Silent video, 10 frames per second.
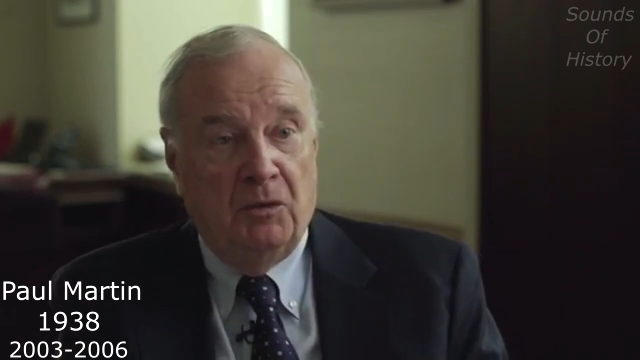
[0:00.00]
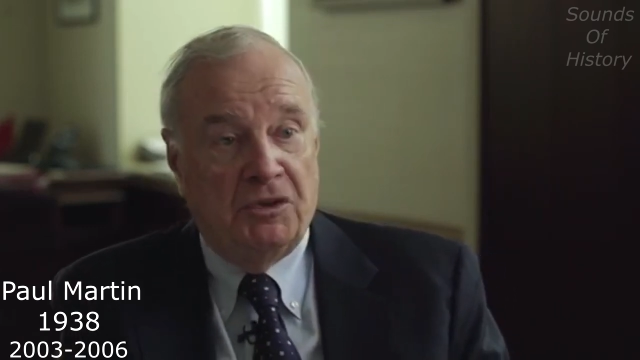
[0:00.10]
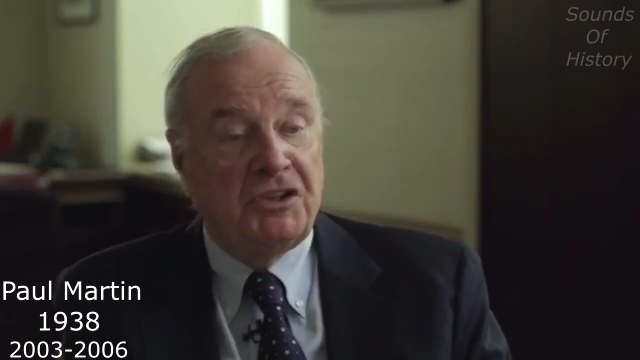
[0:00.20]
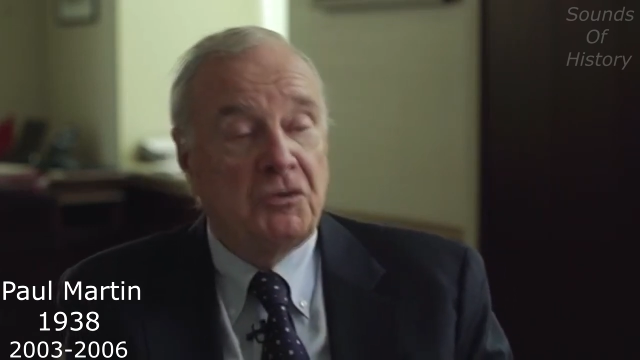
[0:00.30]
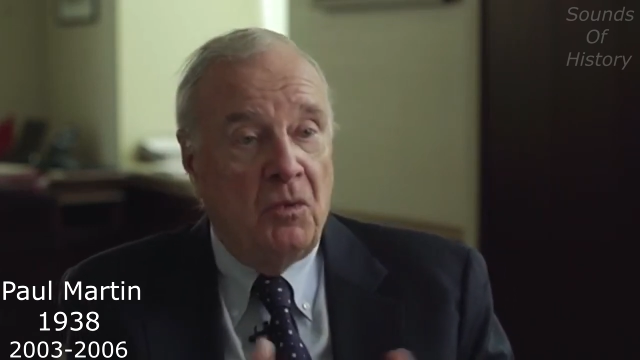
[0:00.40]

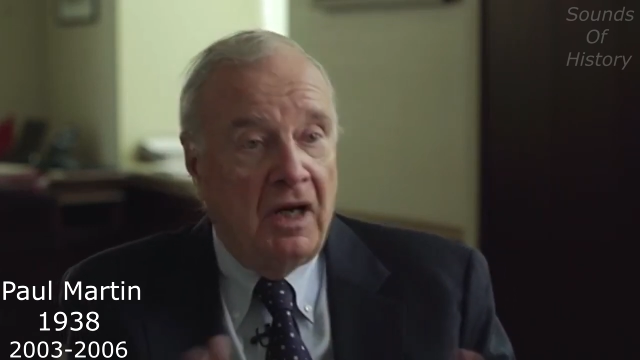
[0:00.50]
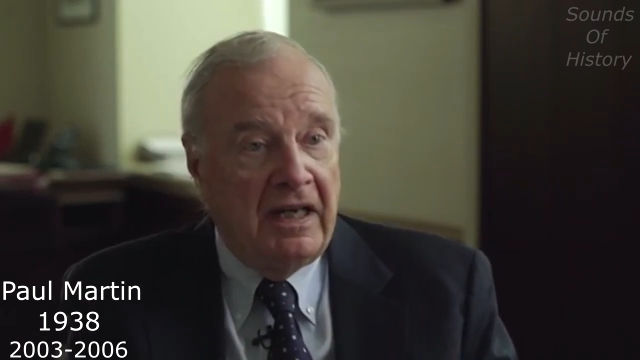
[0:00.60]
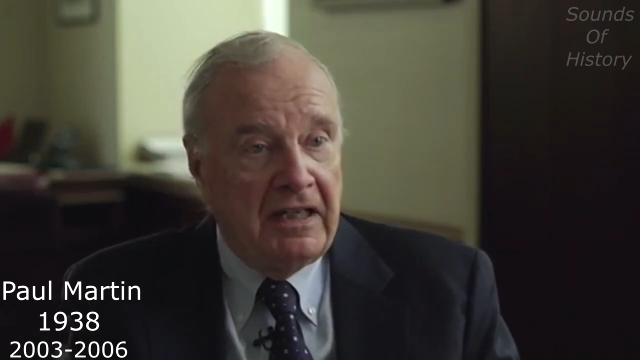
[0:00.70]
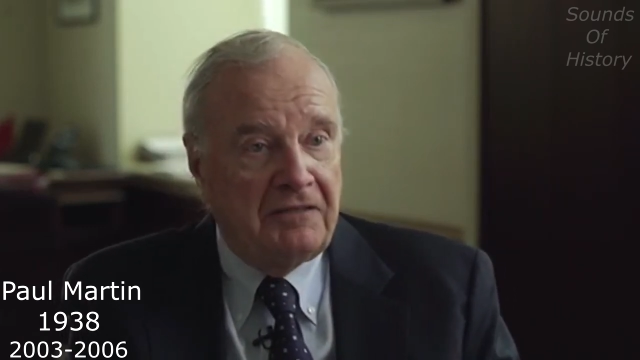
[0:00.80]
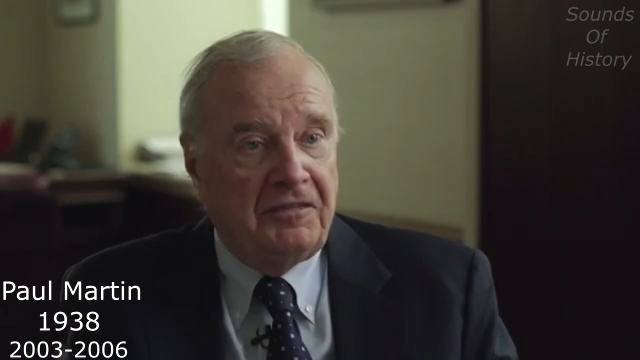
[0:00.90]
which is
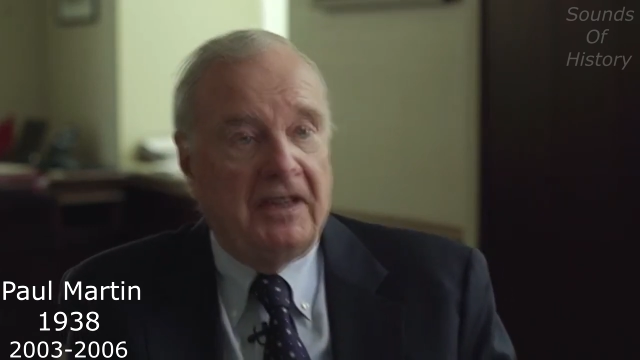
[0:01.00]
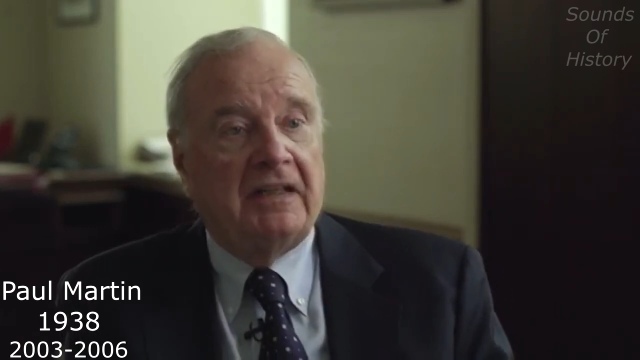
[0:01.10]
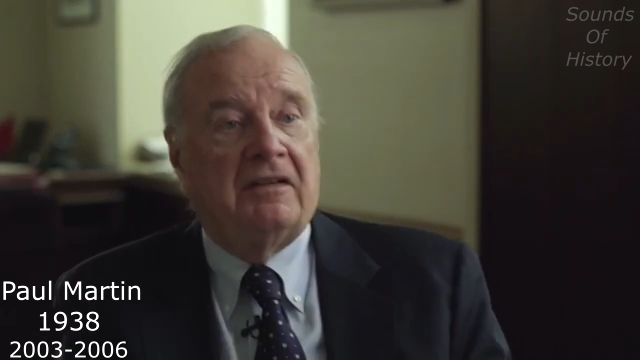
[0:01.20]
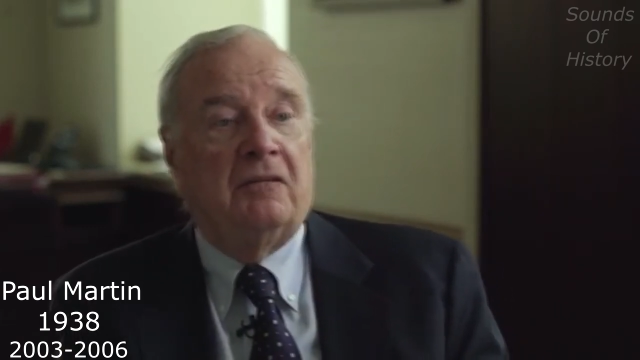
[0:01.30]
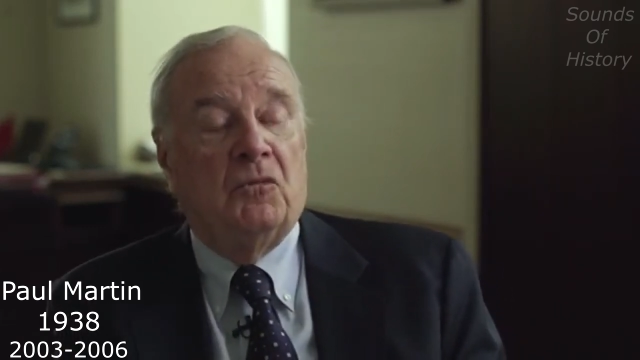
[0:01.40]
why, in
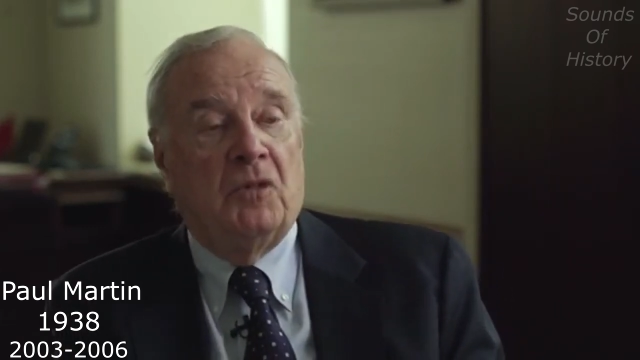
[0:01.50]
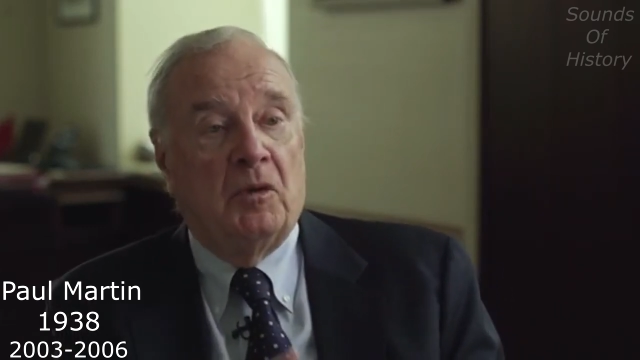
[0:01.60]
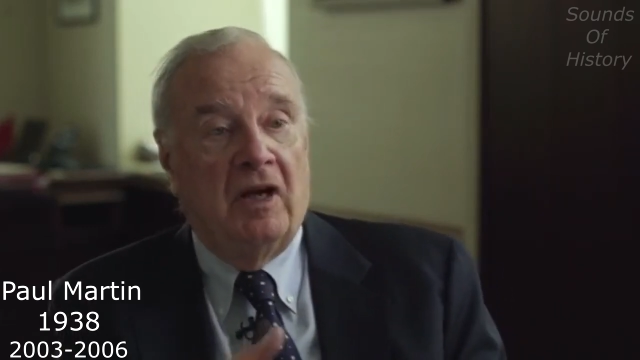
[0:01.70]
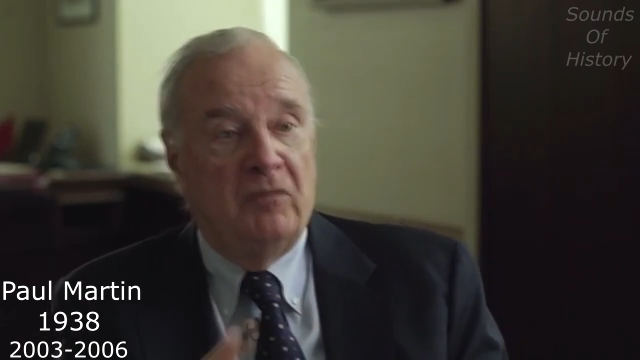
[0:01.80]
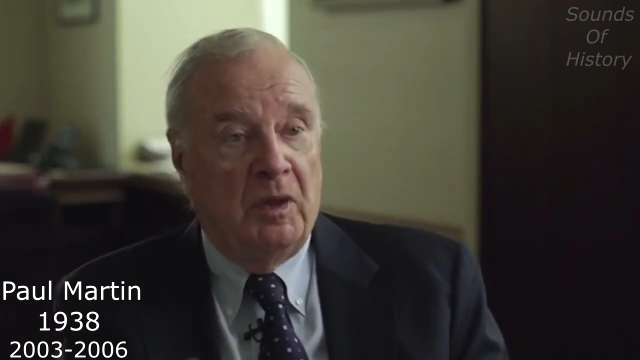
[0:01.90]
fact, the,
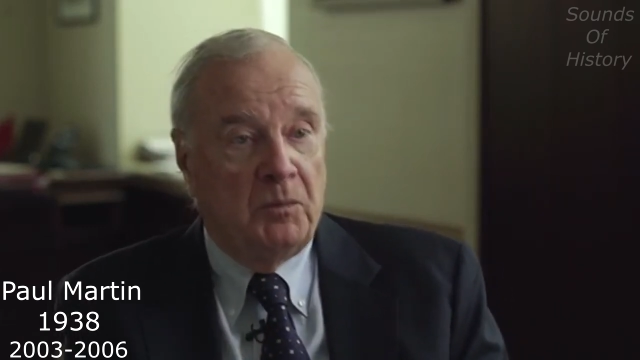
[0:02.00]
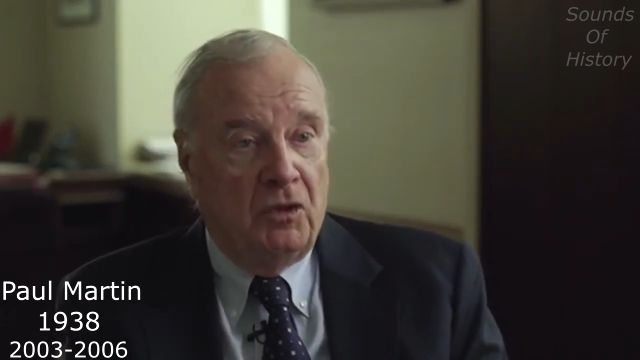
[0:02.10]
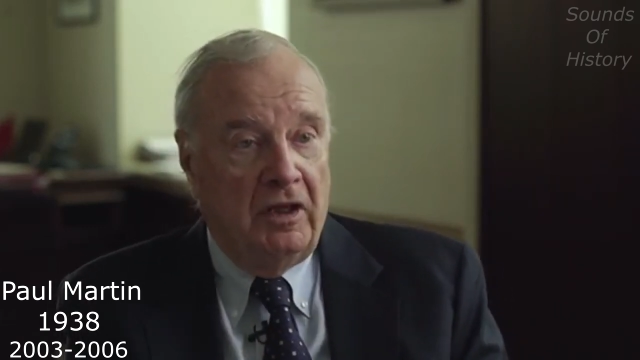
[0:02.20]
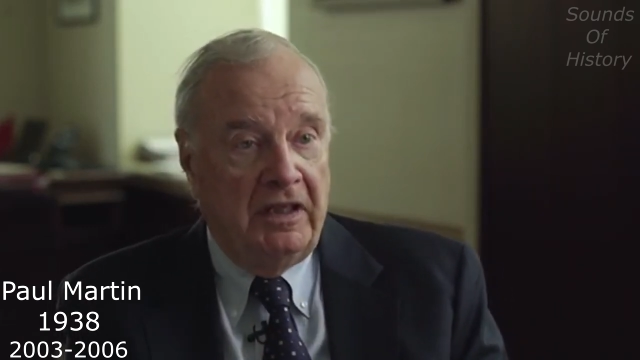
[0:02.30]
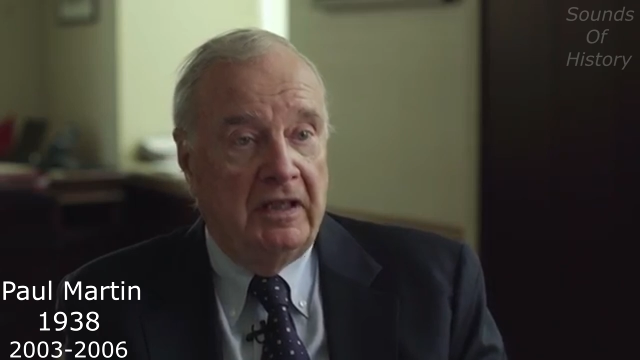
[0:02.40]
the government
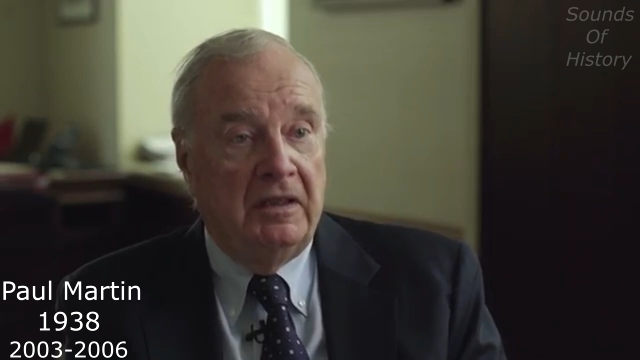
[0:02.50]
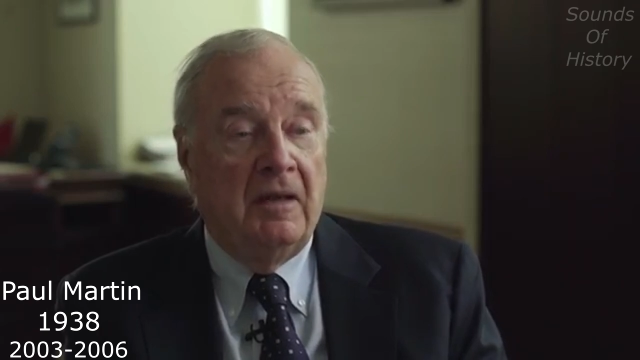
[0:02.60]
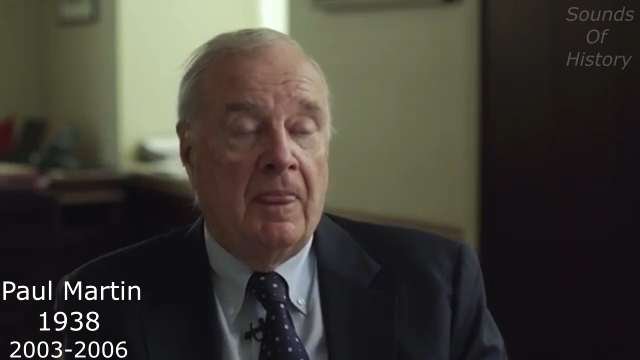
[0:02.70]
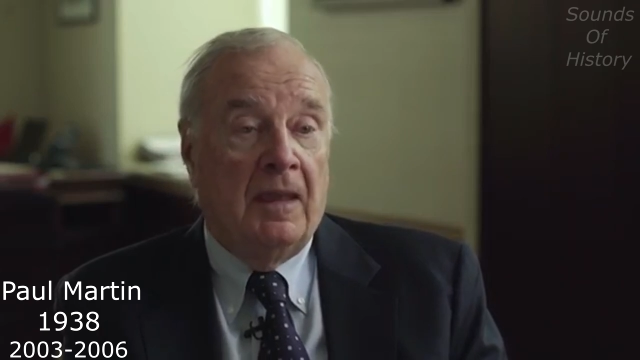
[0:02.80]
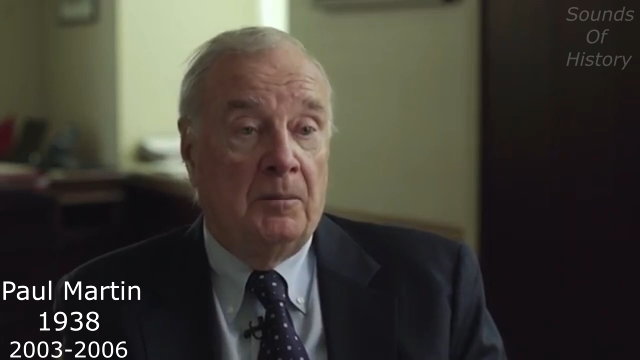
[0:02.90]
brought in